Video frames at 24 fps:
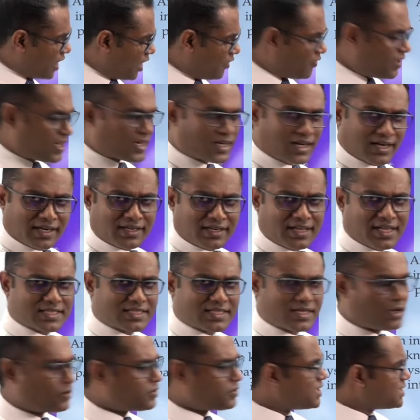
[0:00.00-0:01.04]
our
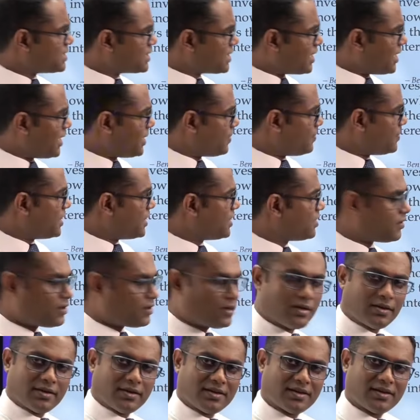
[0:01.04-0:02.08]
context now this statement.
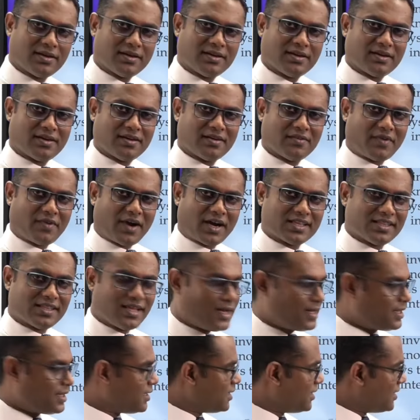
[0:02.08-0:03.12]
Why is
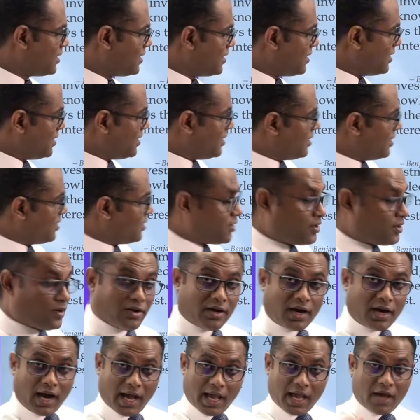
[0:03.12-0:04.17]
that?
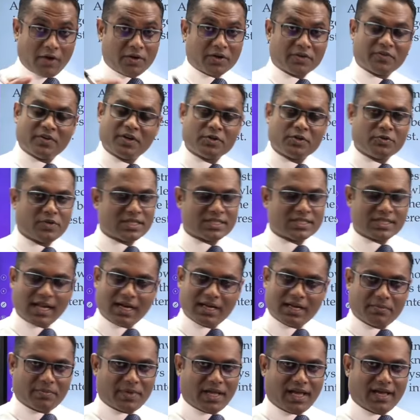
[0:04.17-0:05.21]
I have given you a
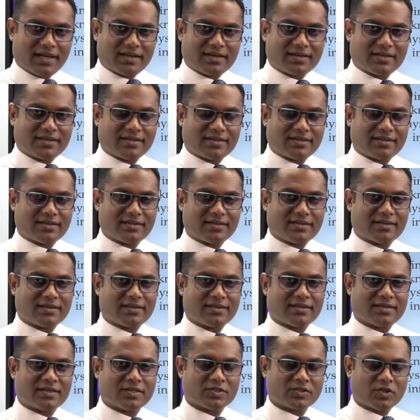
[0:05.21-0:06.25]
study plan.
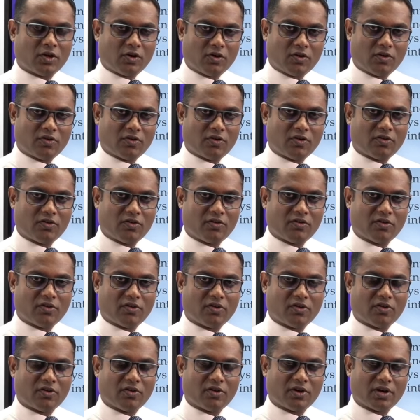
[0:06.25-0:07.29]
So,
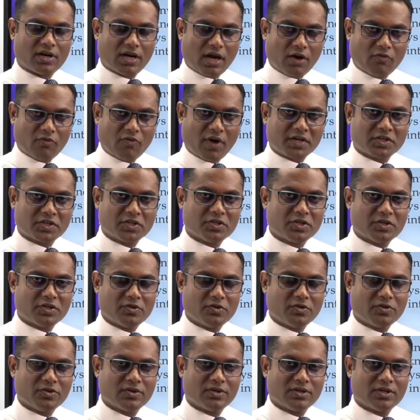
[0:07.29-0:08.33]
now what you
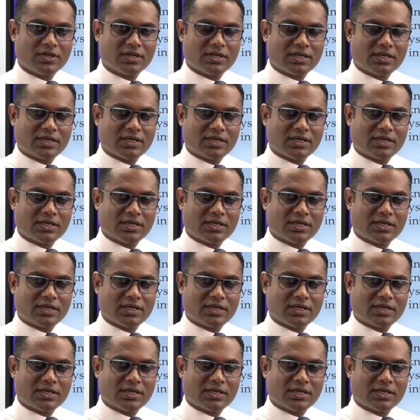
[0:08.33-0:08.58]
do?